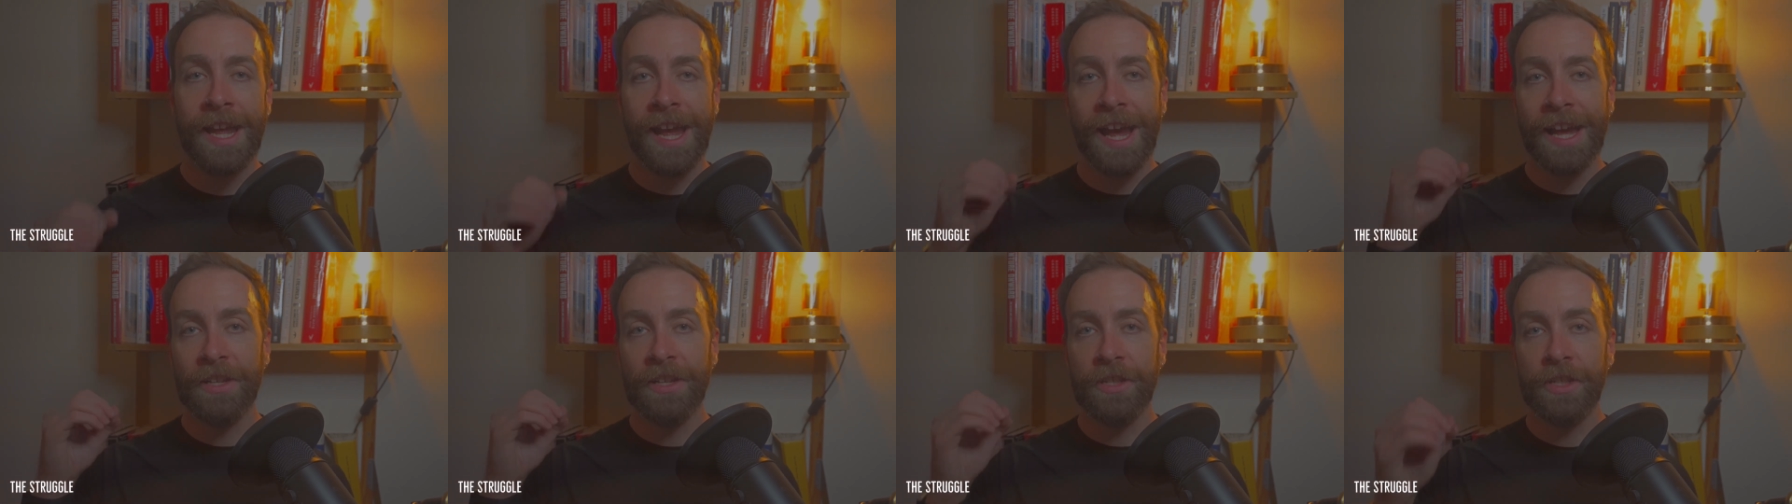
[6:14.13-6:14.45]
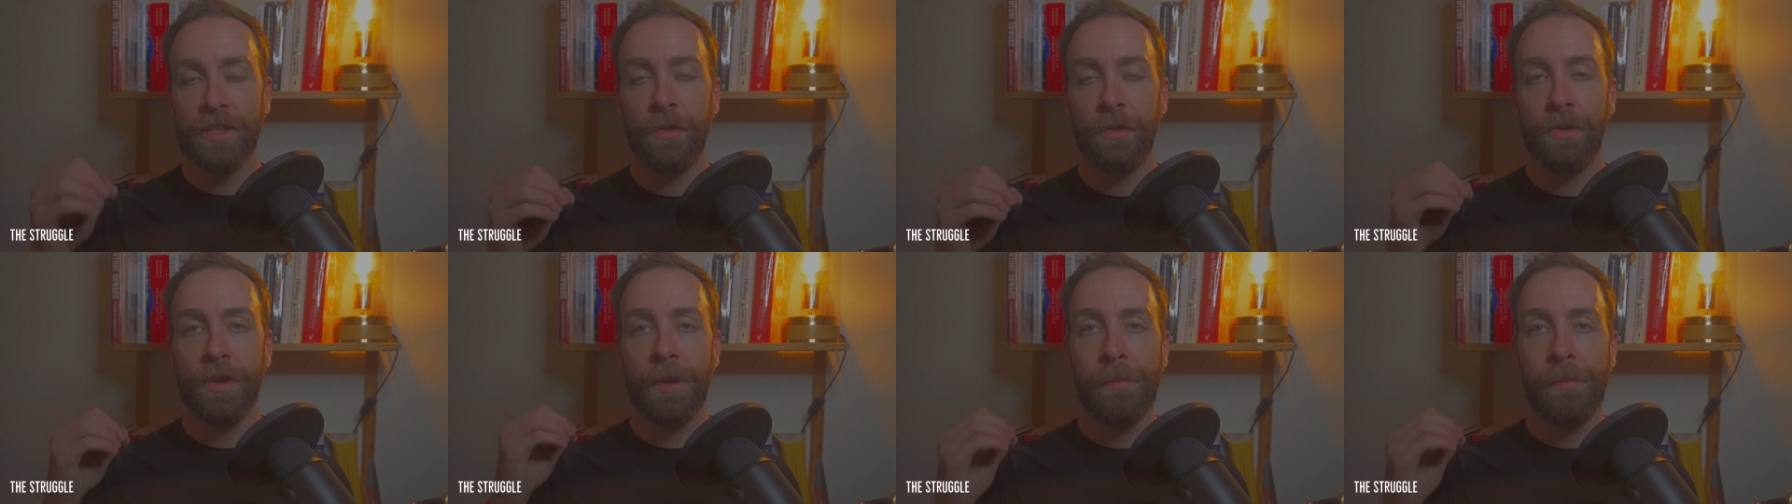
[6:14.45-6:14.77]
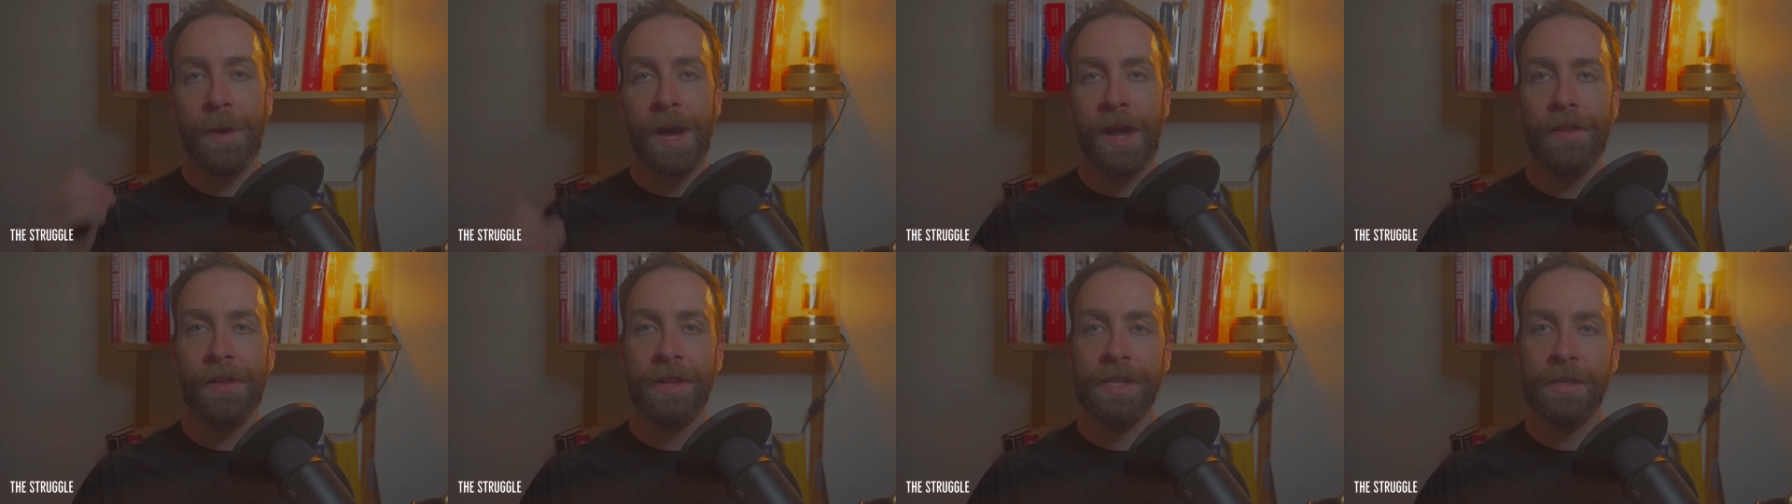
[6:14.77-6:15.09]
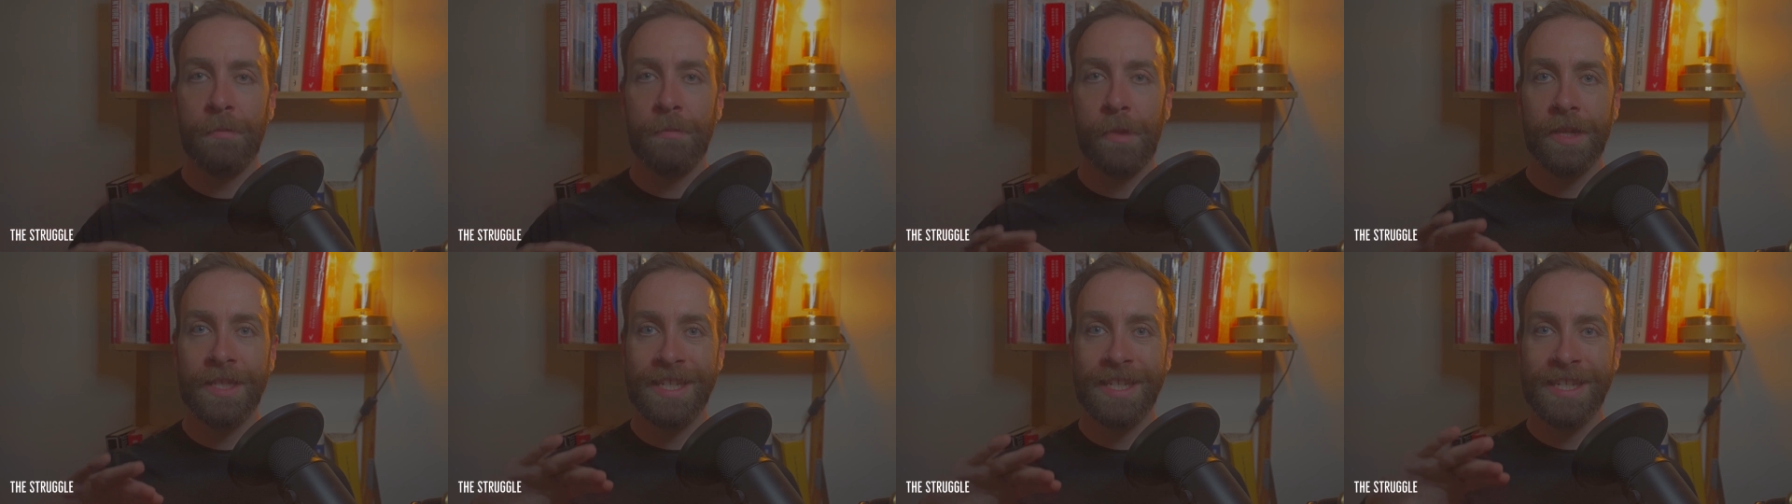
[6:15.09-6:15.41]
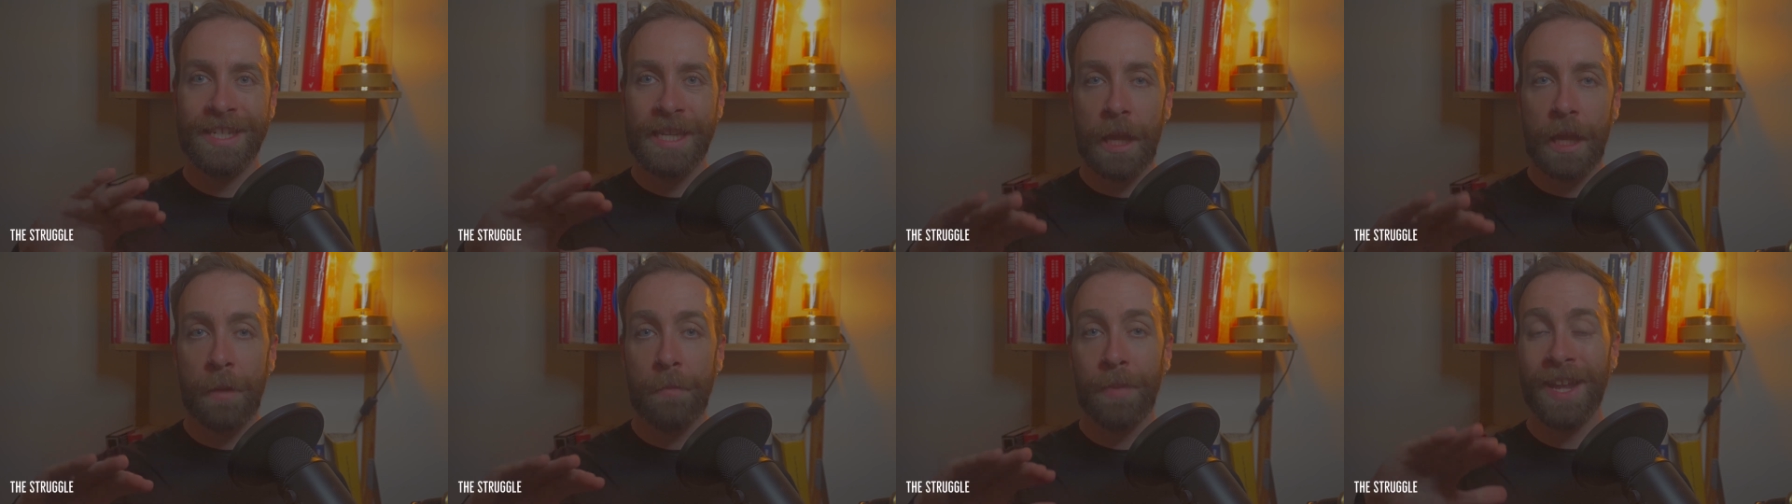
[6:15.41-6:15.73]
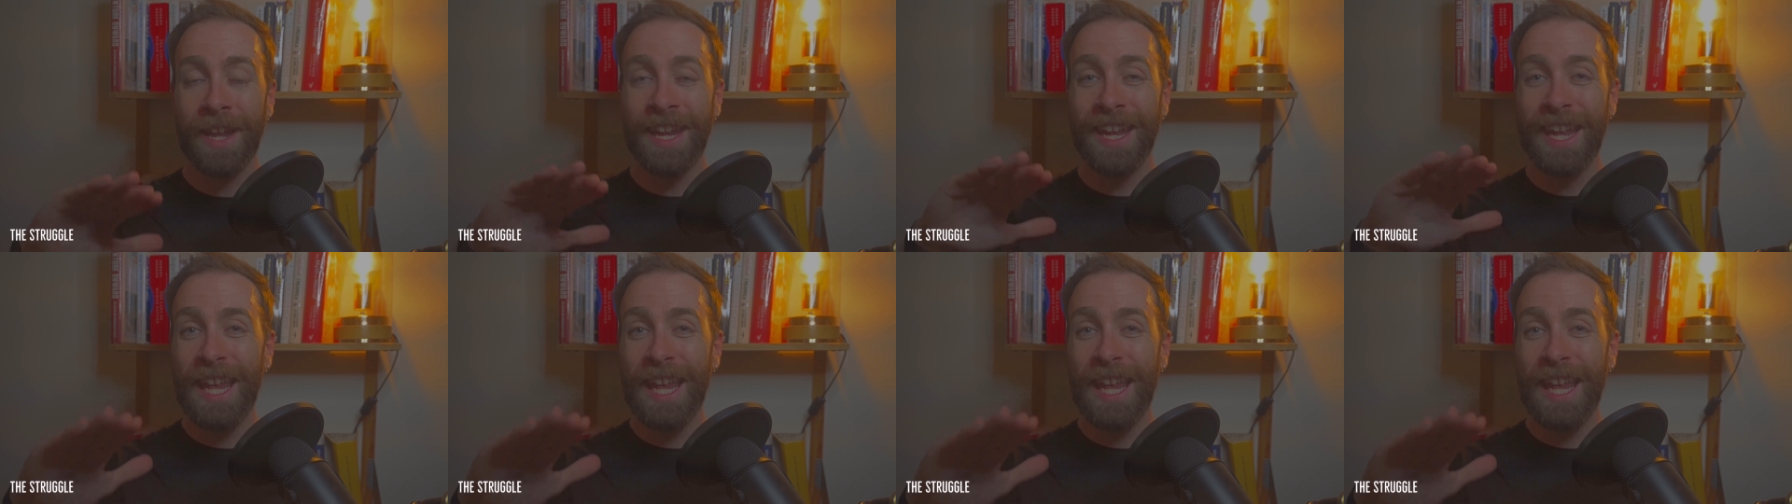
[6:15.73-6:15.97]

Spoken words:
and so the balance must tip an